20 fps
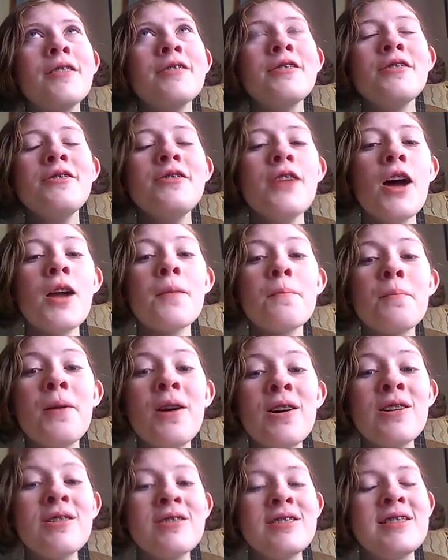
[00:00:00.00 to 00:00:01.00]
Not a
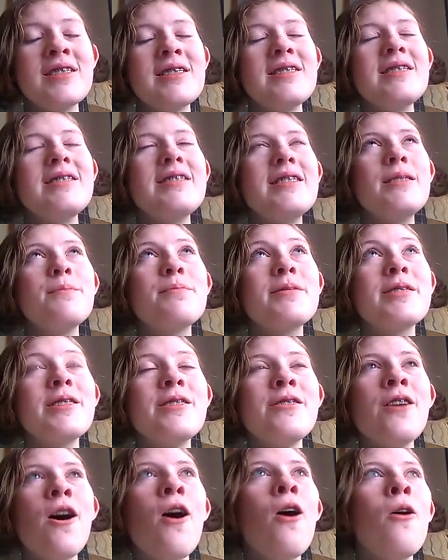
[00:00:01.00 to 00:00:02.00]
person seems to
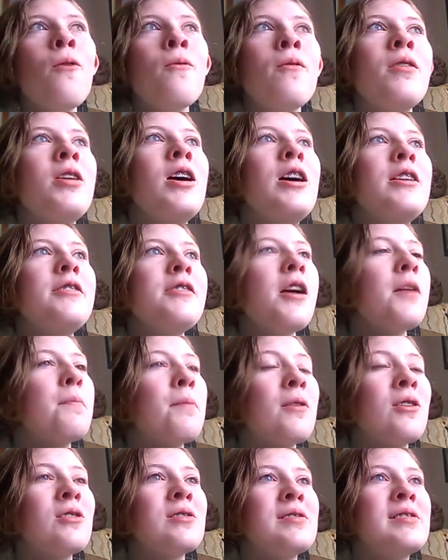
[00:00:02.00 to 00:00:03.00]
know, not
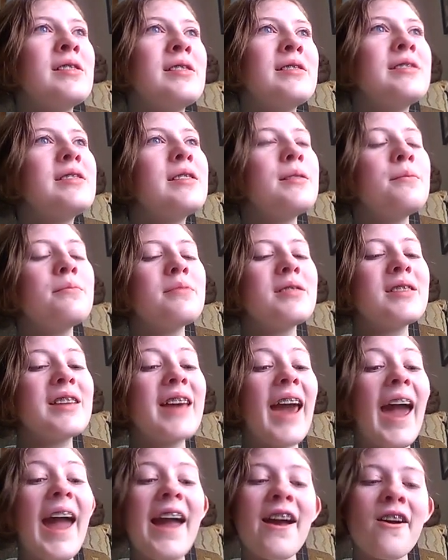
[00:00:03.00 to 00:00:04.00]
a person seems to
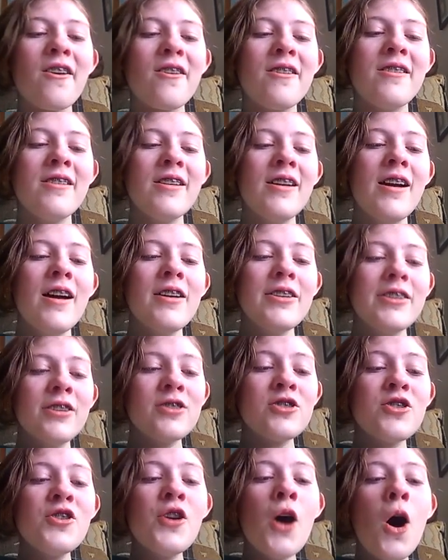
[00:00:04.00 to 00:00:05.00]
care.
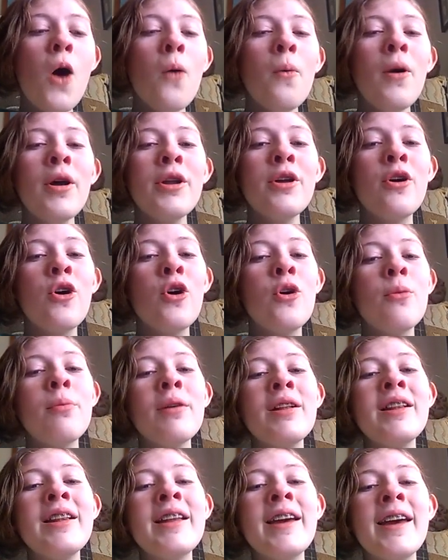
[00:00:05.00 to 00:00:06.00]
There's no one who
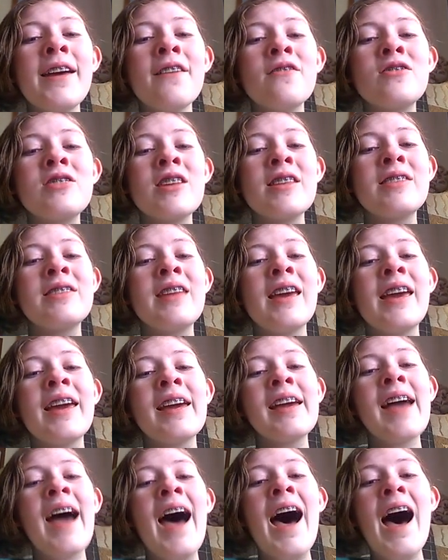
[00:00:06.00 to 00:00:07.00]
believes the
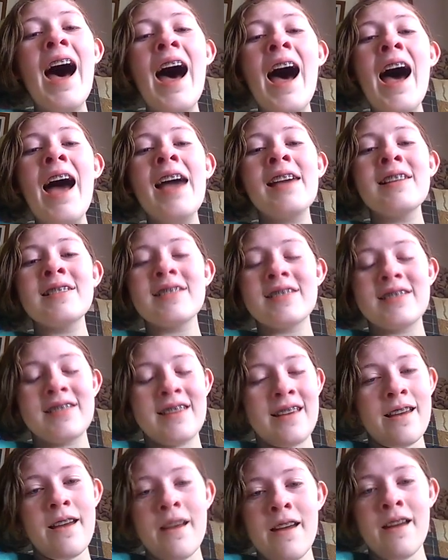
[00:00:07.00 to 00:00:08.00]
thing I
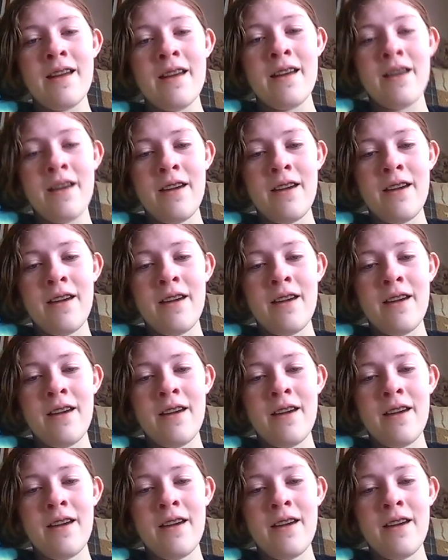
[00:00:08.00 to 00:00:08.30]
say.